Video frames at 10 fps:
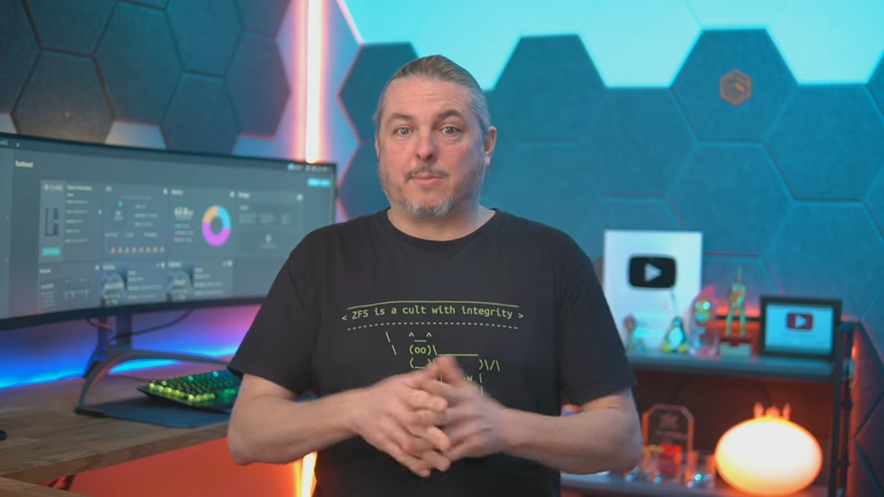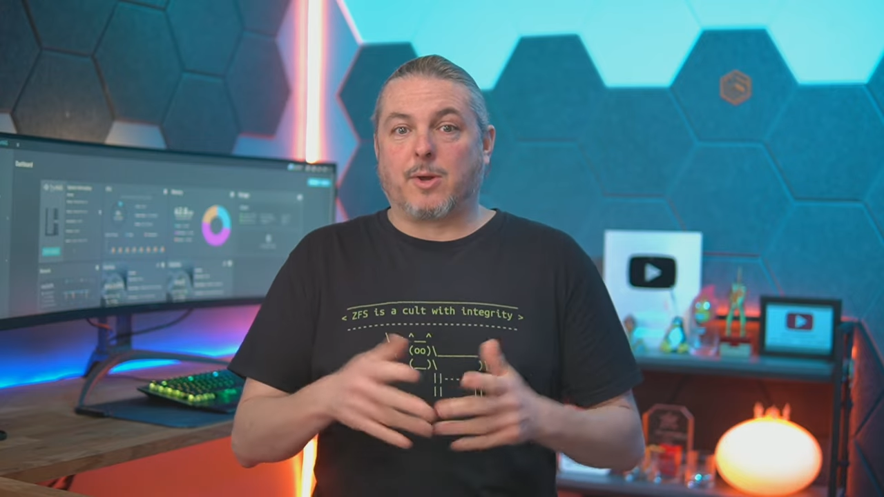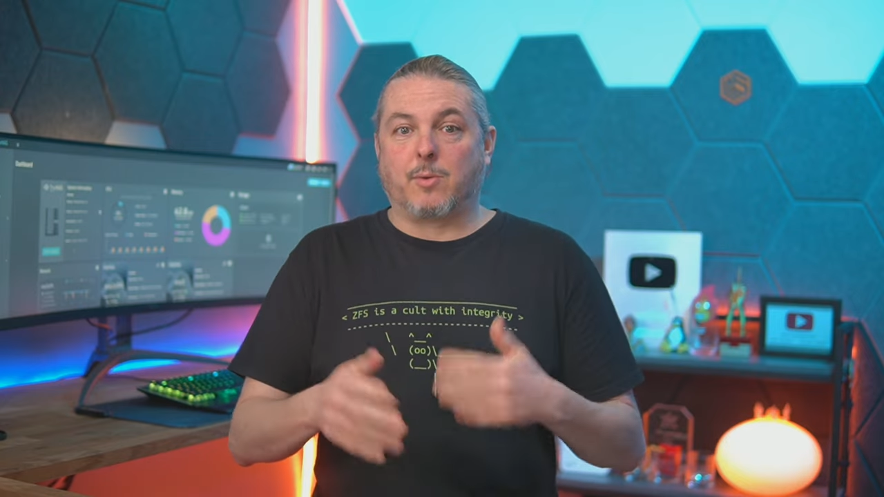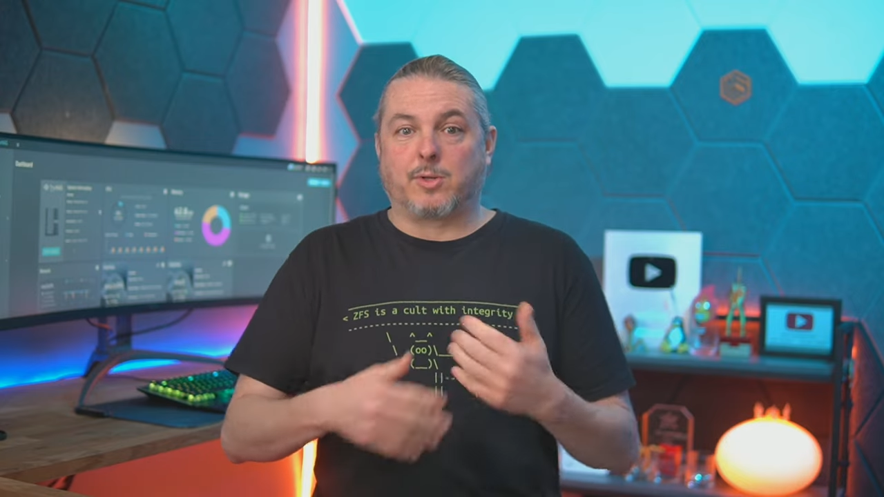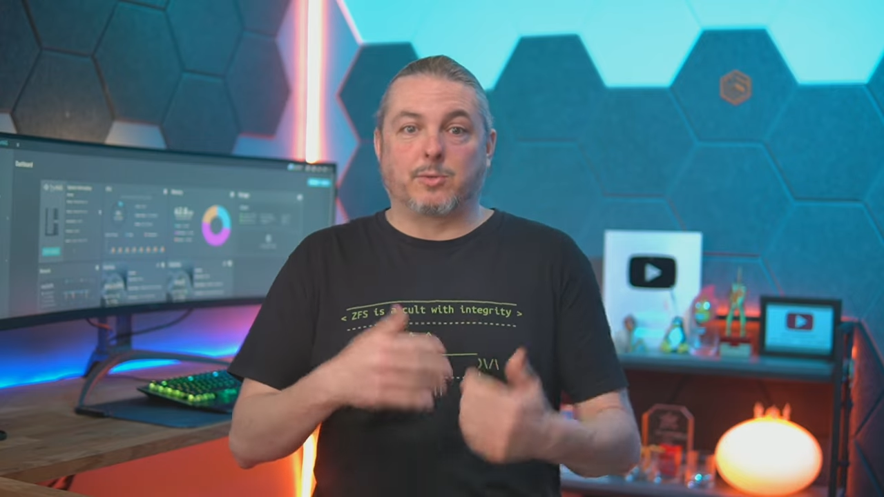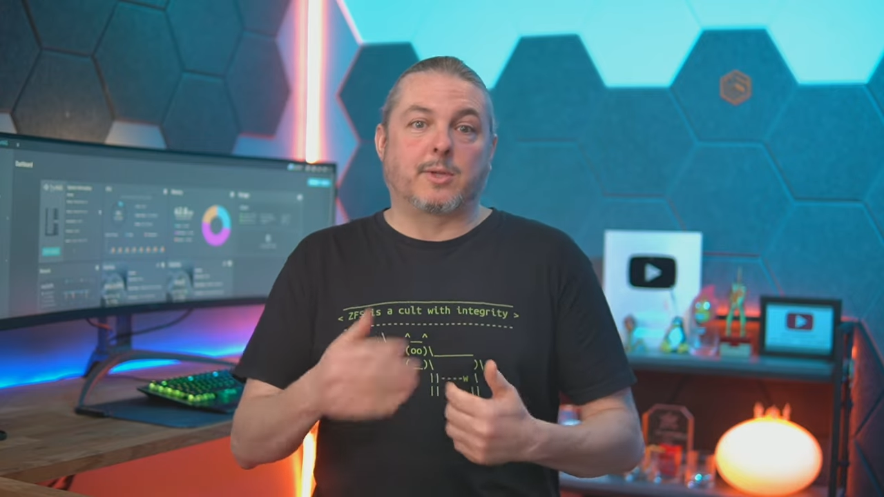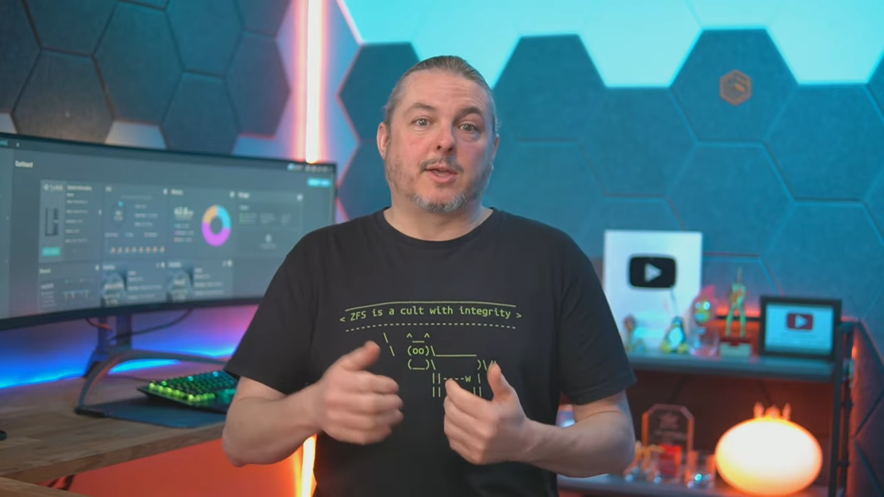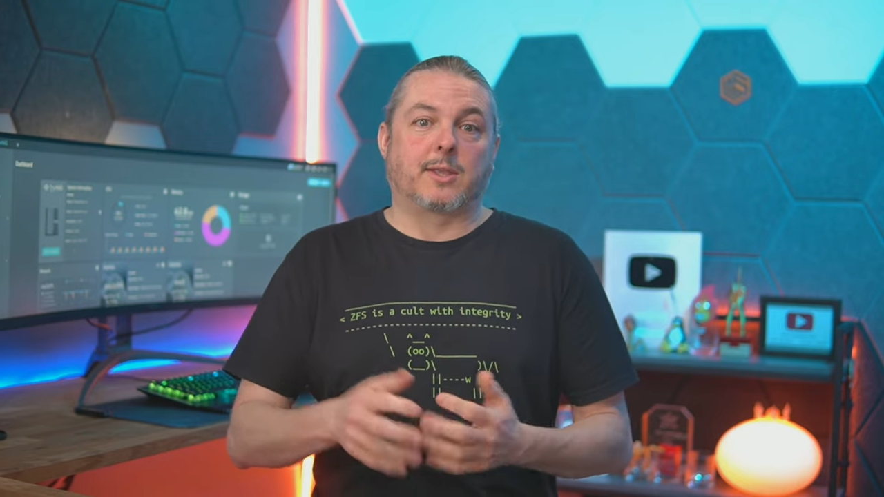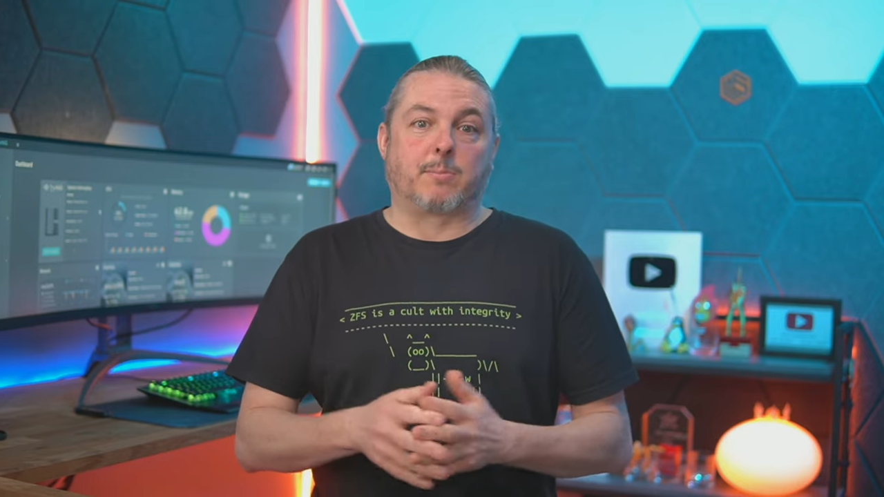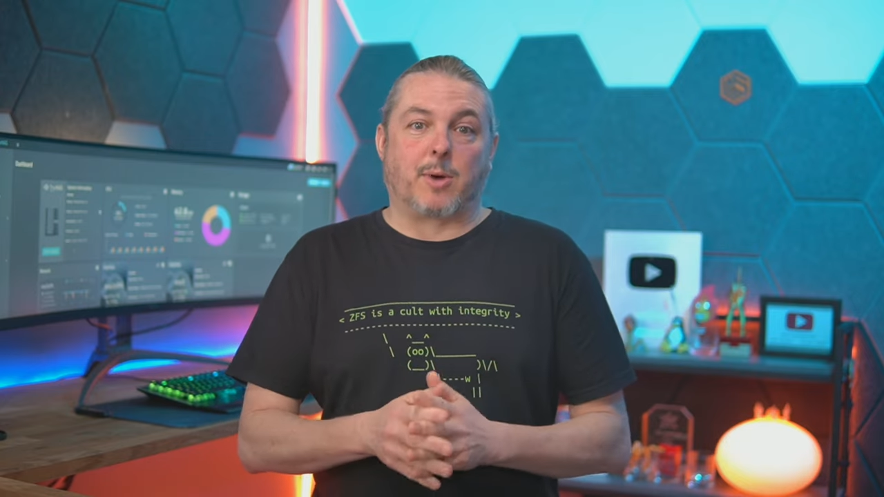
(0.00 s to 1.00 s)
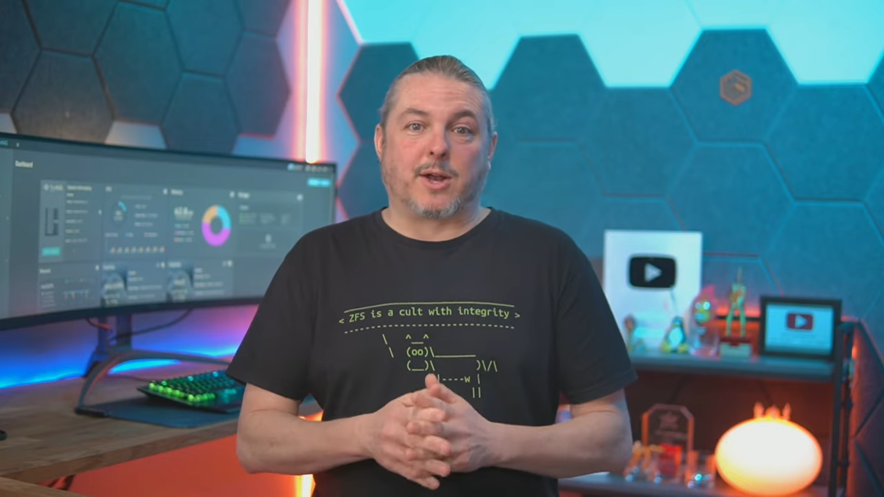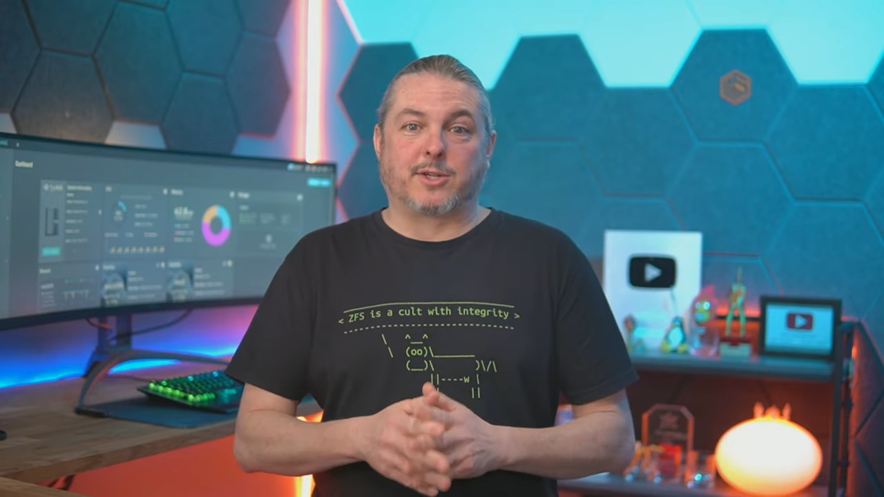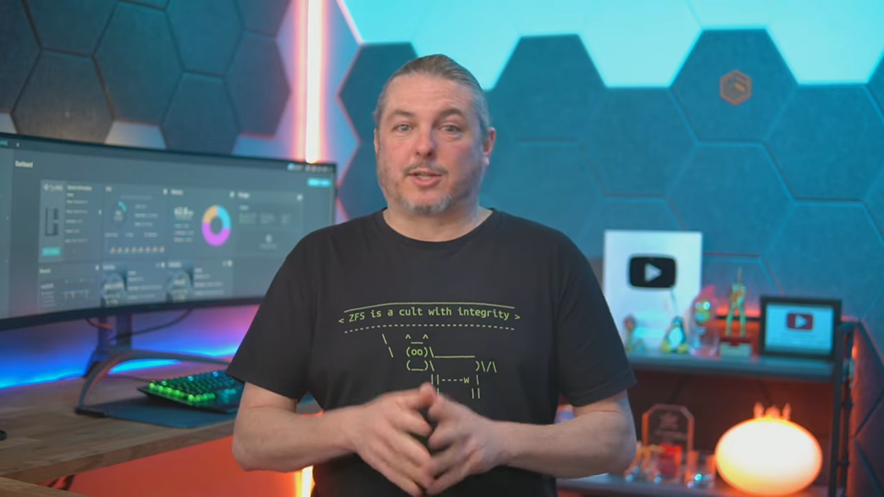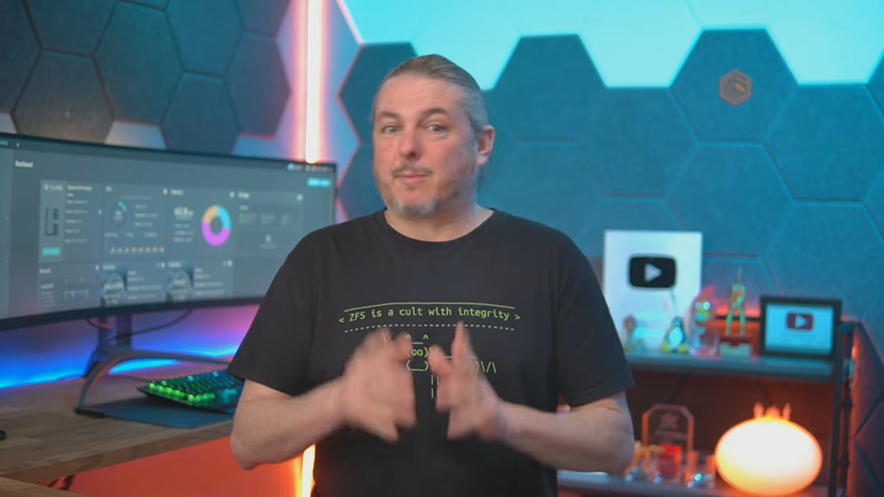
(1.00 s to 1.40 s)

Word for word: Let me know what you think of the project.